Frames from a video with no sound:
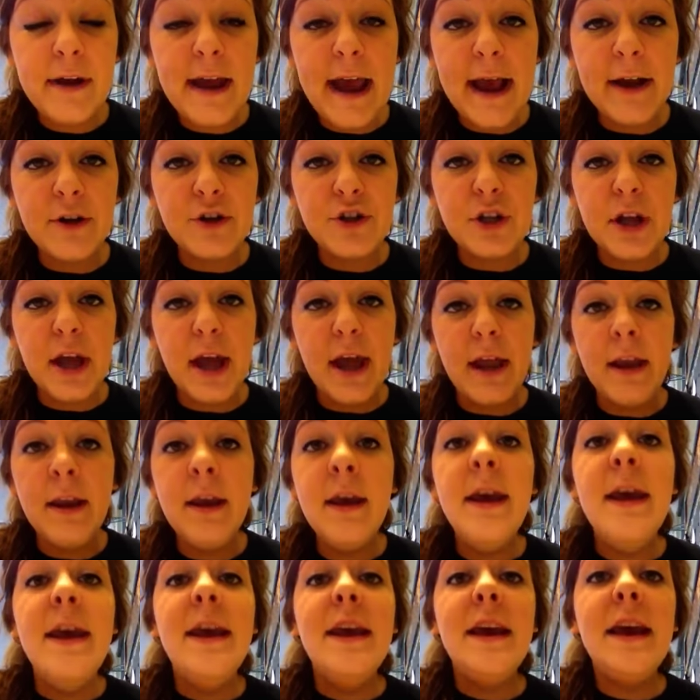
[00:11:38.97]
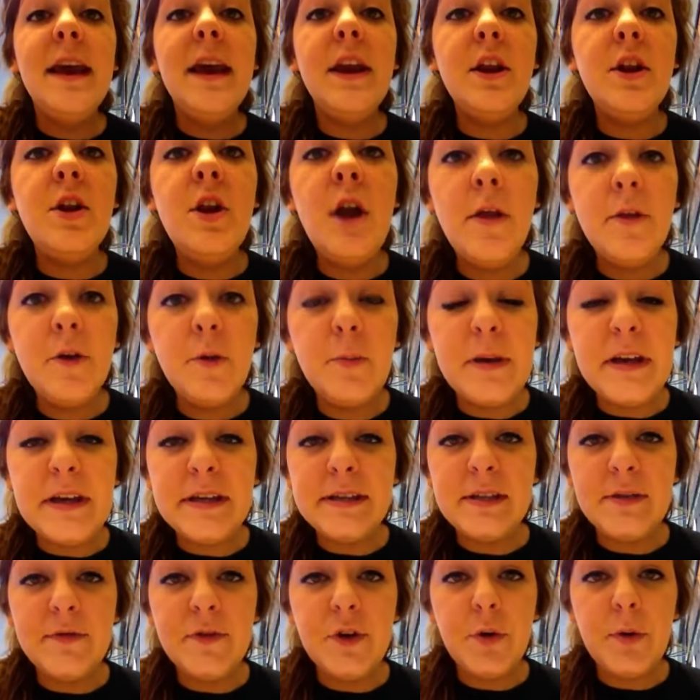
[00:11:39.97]
reaction hit another
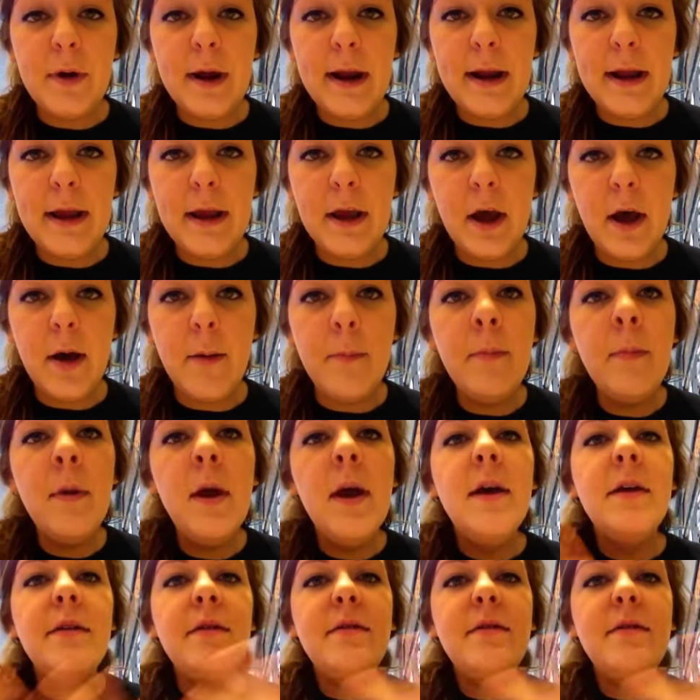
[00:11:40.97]
piece of uranium.